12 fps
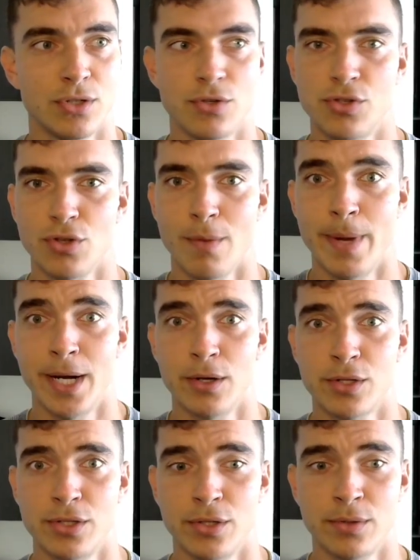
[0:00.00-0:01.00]
usually a minute
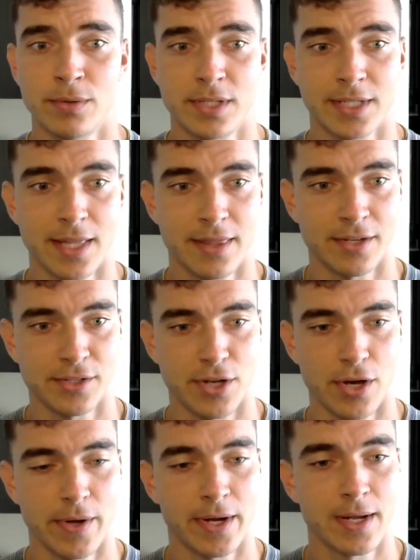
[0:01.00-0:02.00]
or two to get things
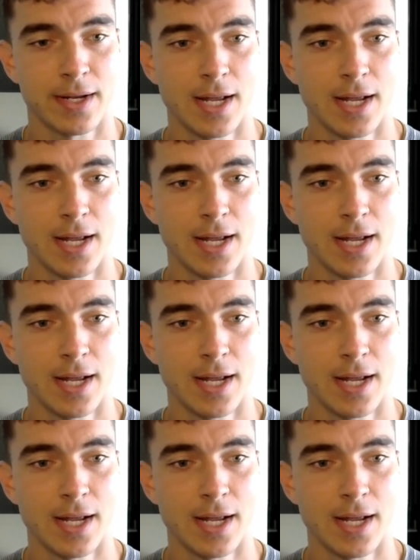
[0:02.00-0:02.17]
going.